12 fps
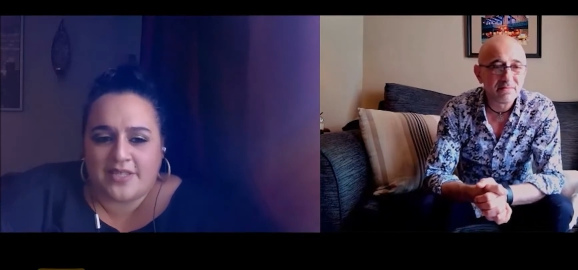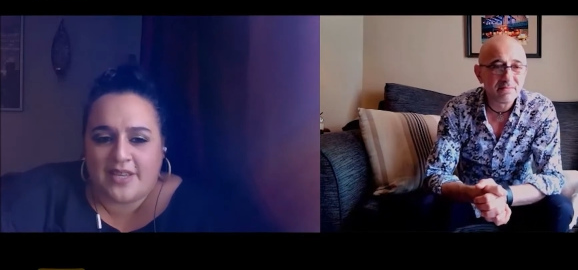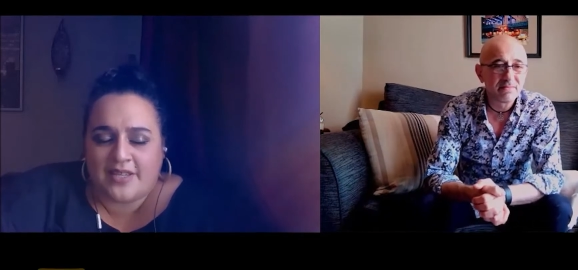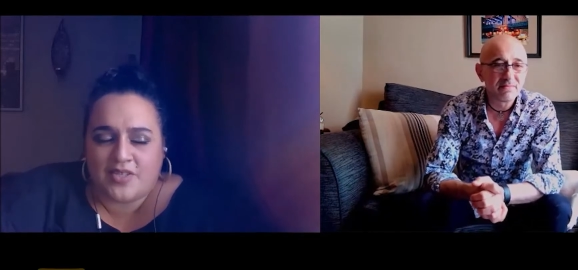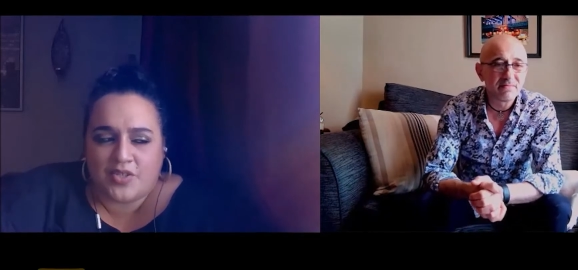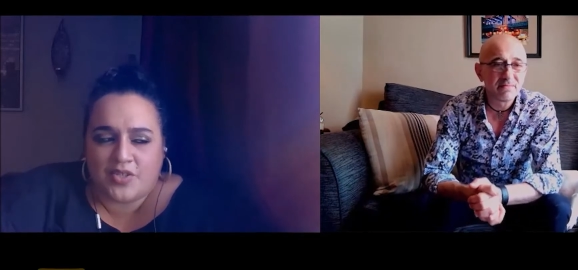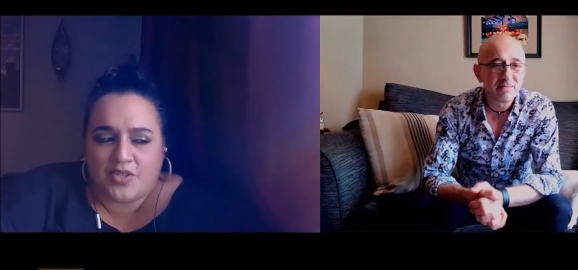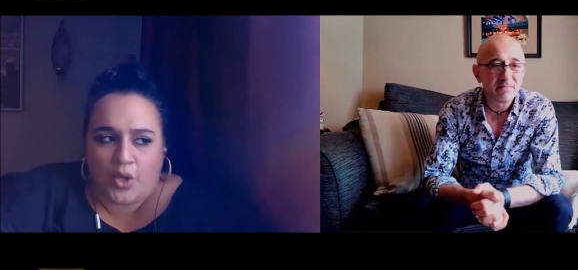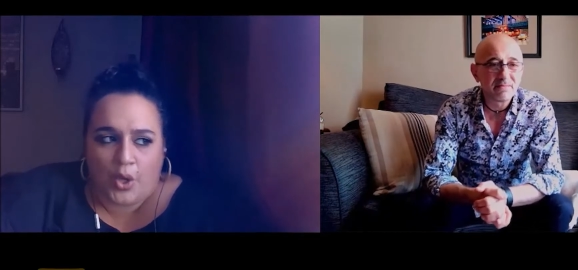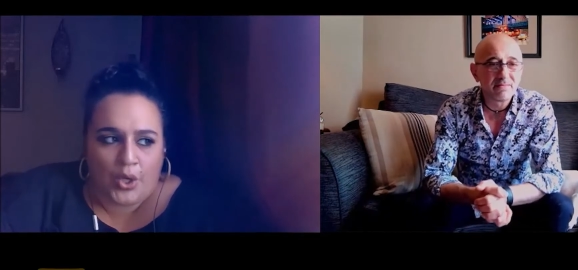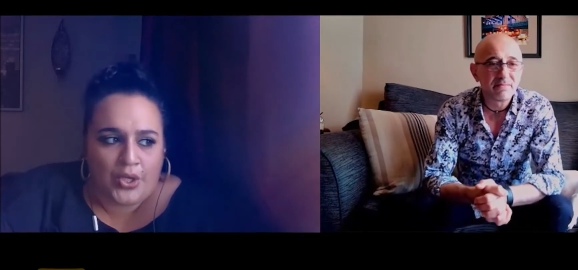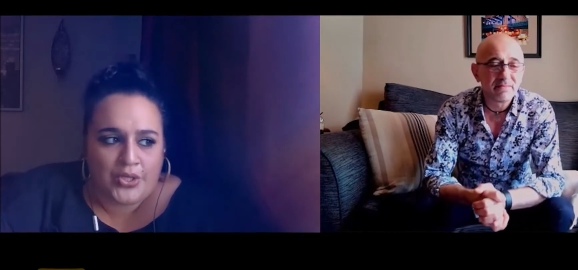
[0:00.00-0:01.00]
Speaker 1: size
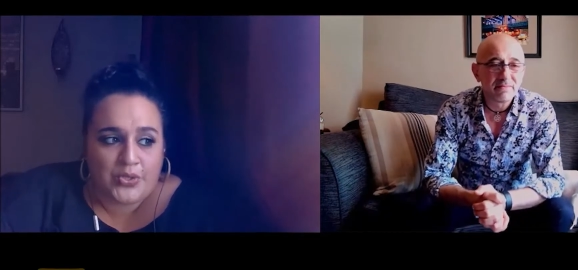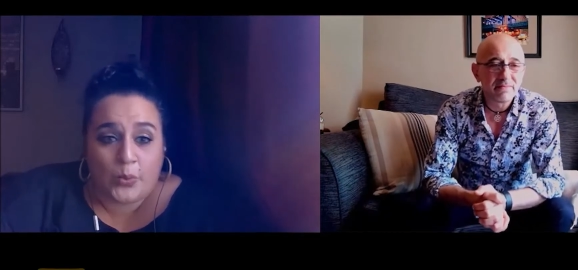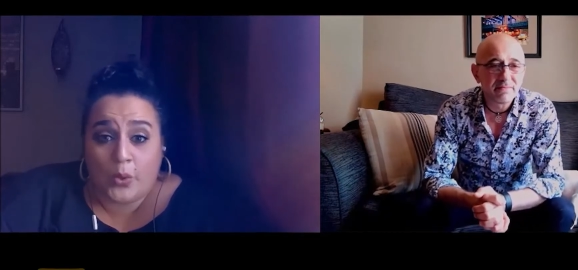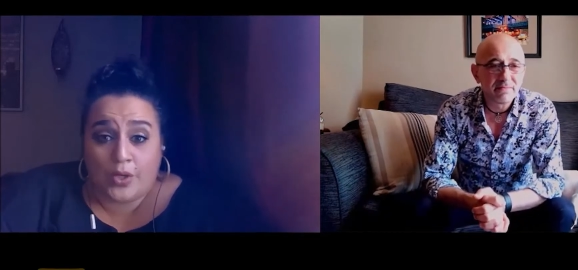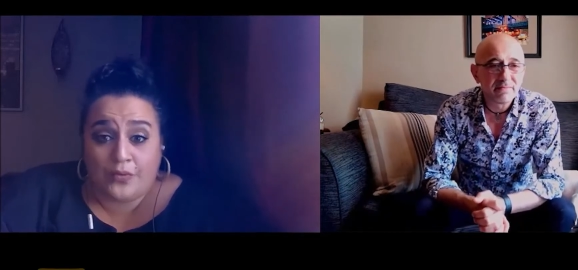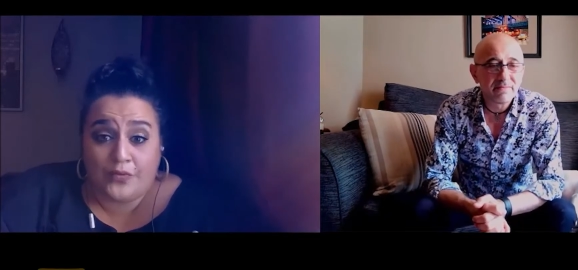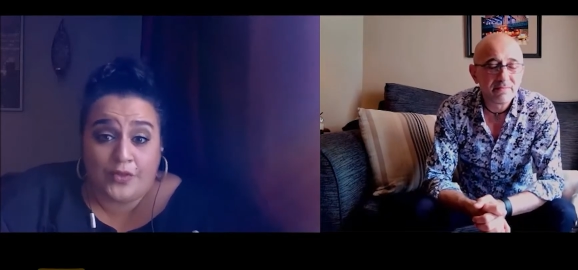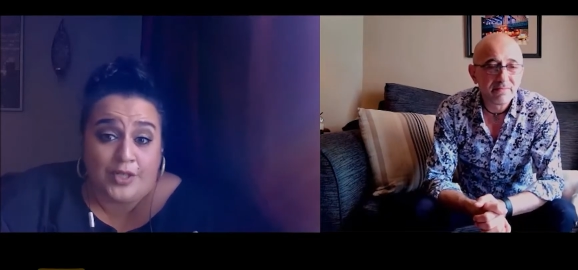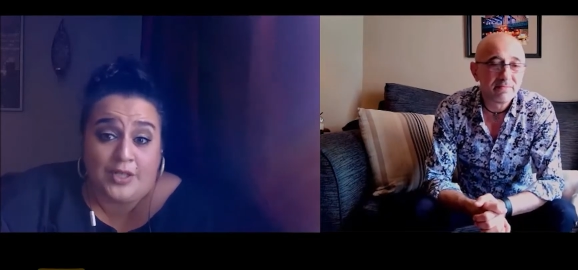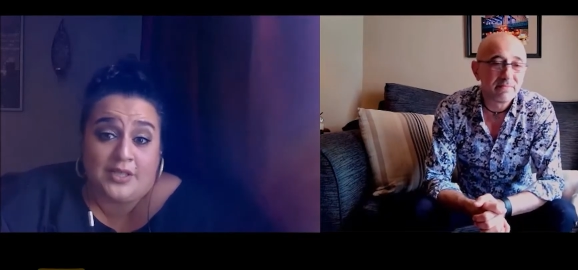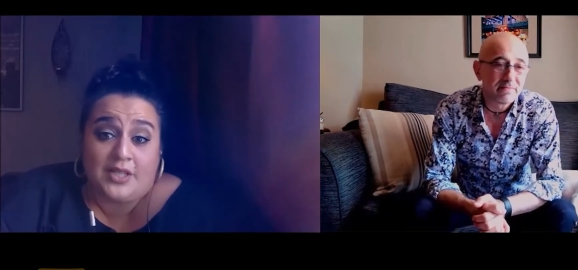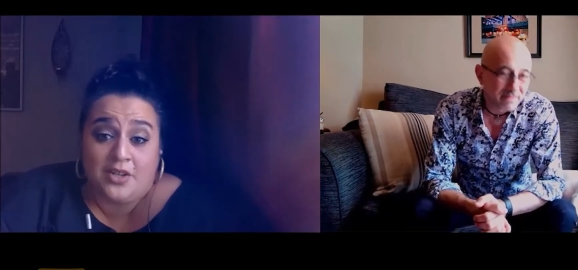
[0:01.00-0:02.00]
girls or for,
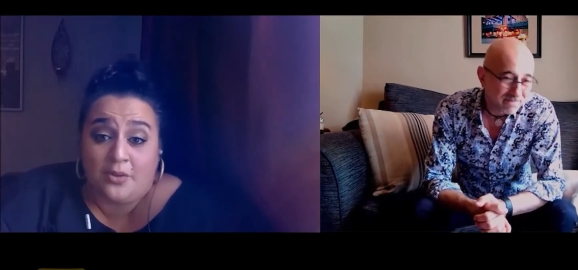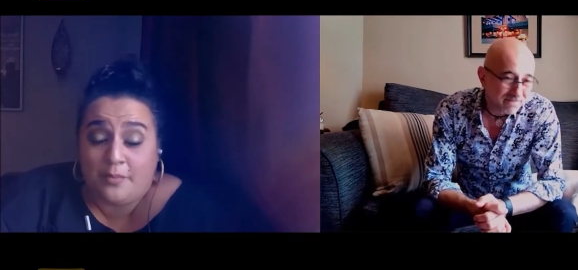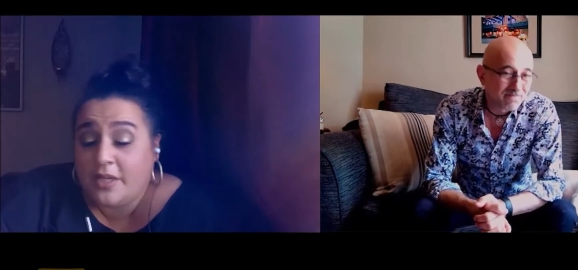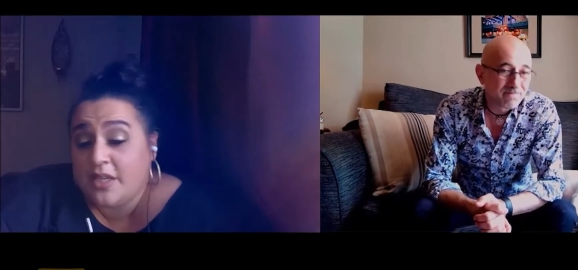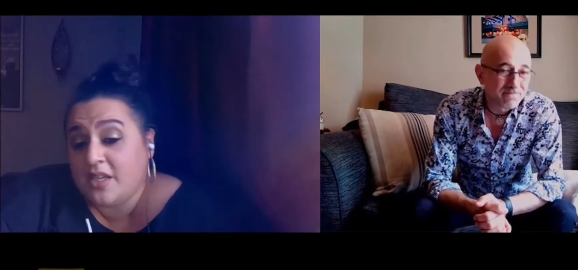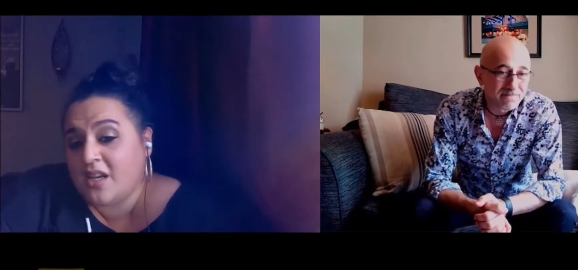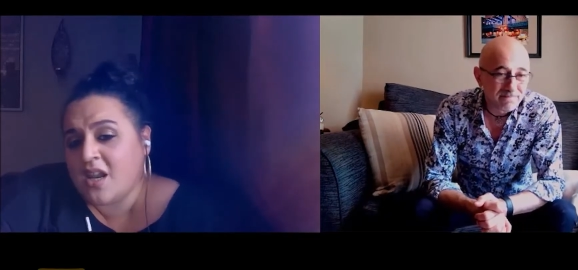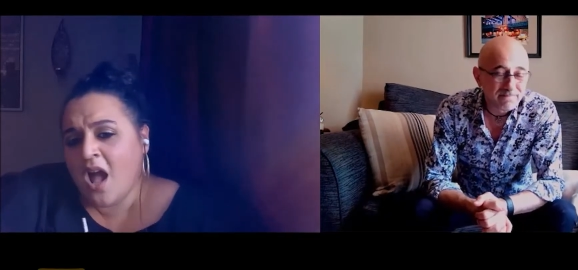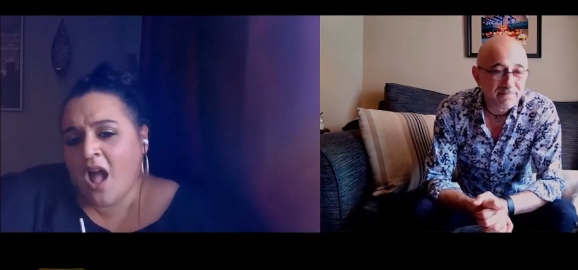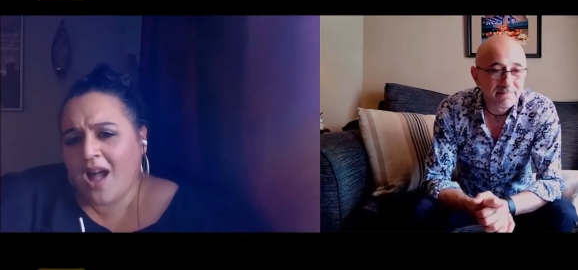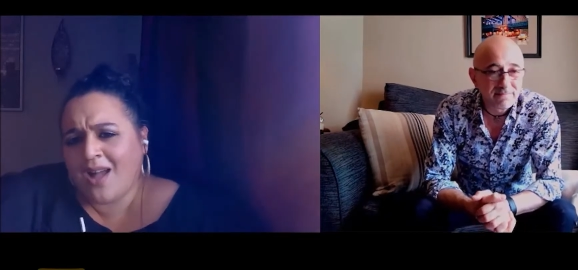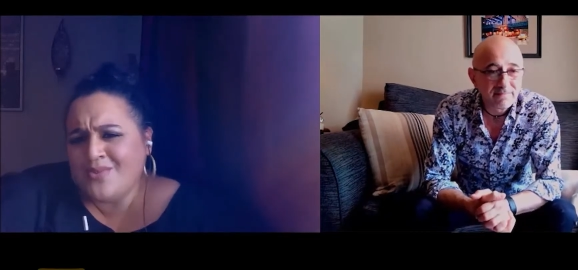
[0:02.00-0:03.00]
you know, me. And
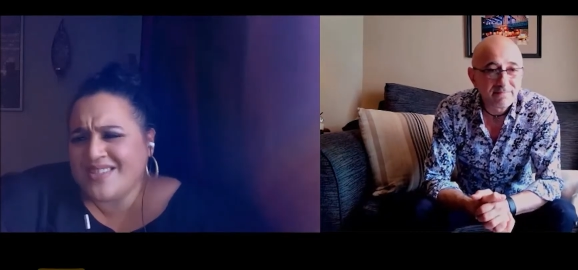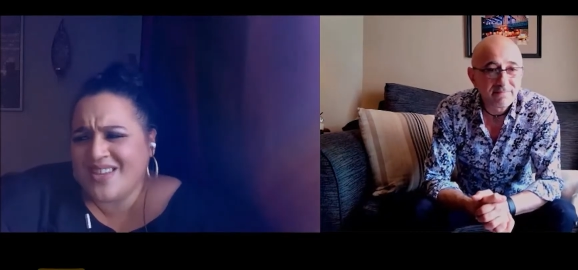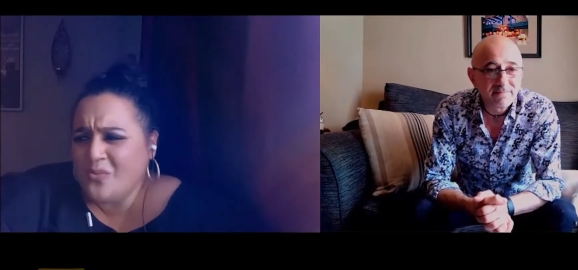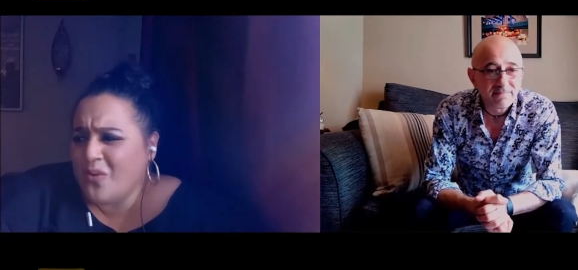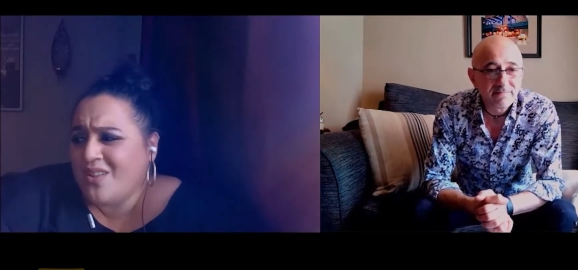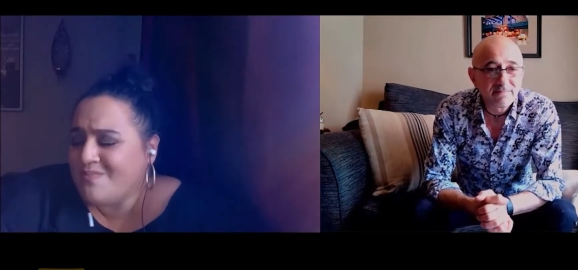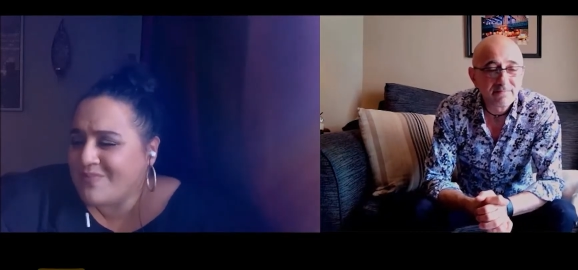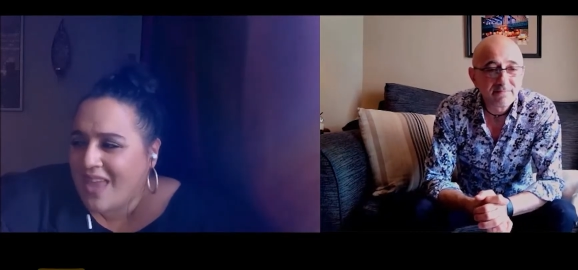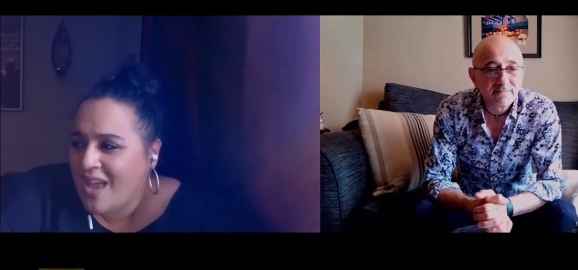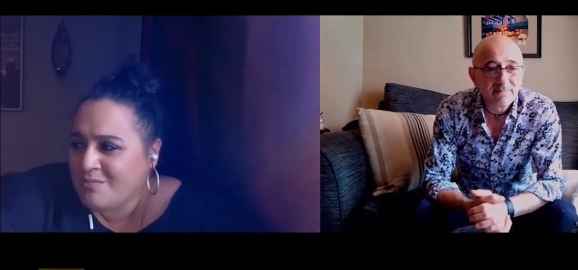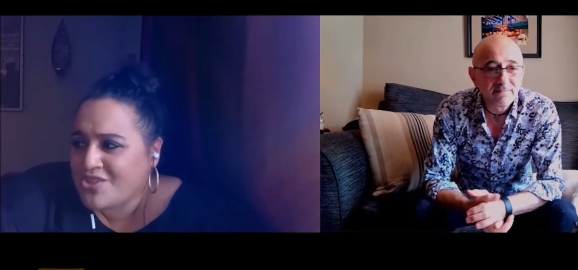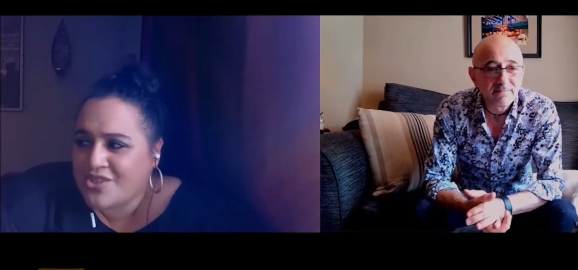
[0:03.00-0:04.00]
I was like, well, I'm
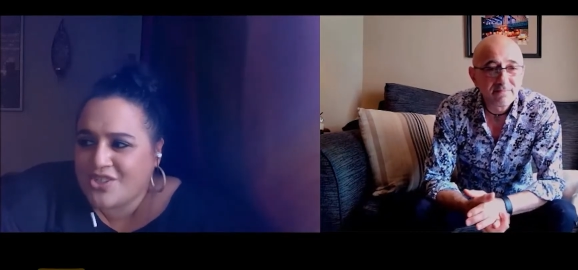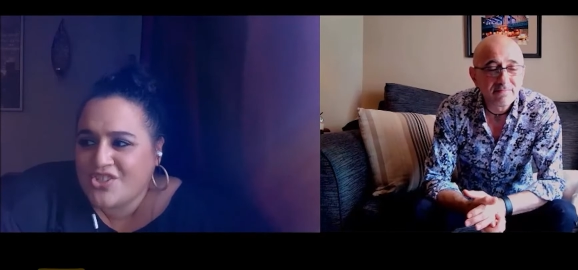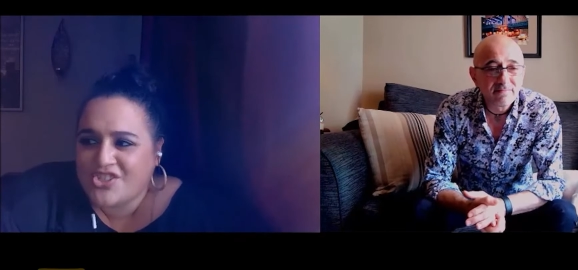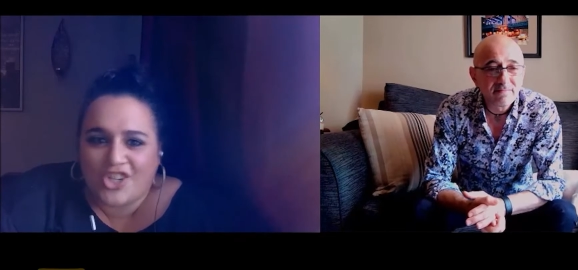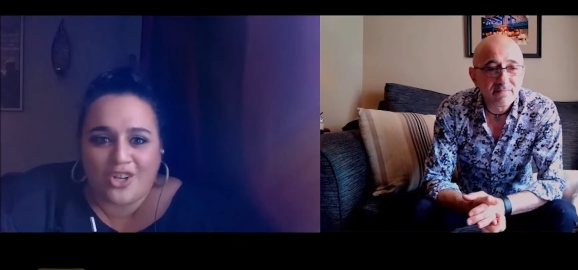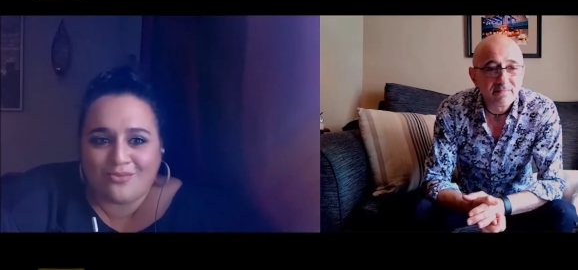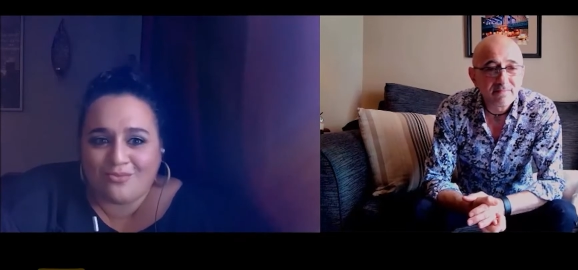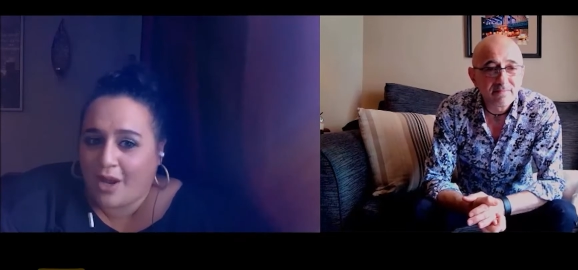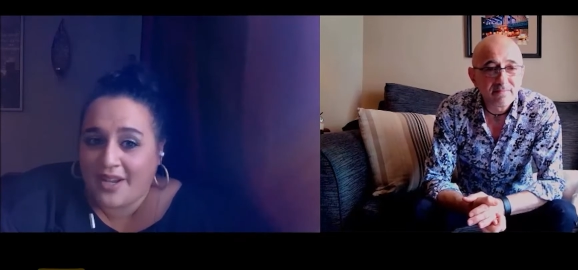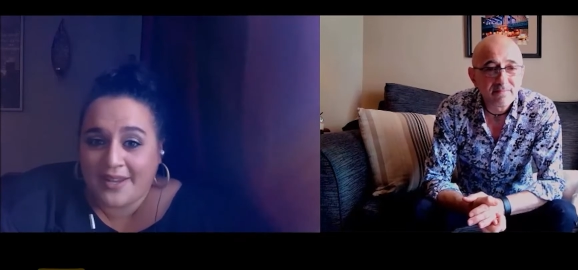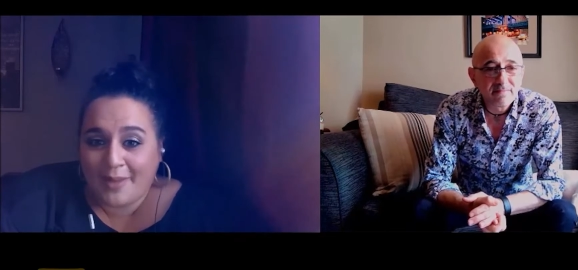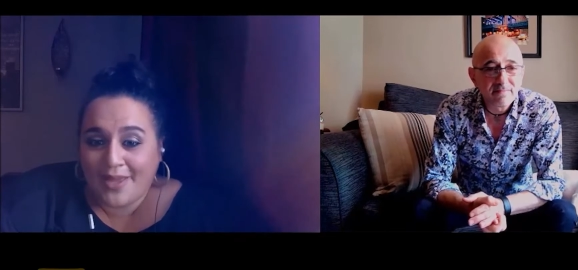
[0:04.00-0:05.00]
just going to start
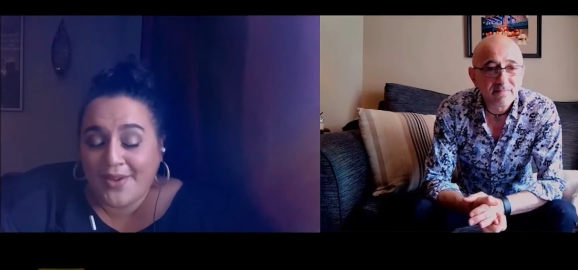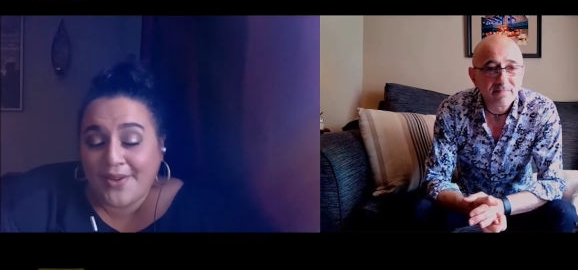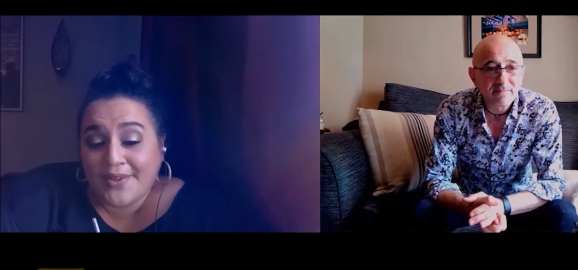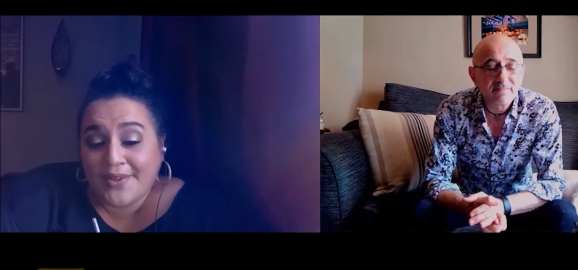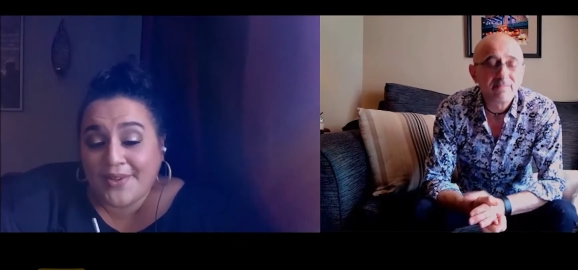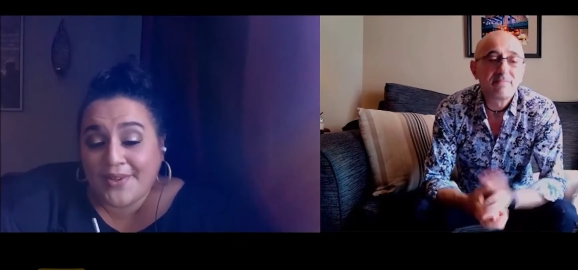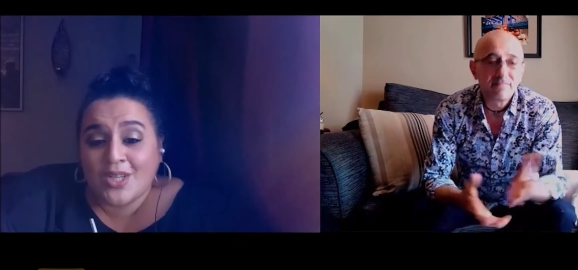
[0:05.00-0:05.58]
writing my own.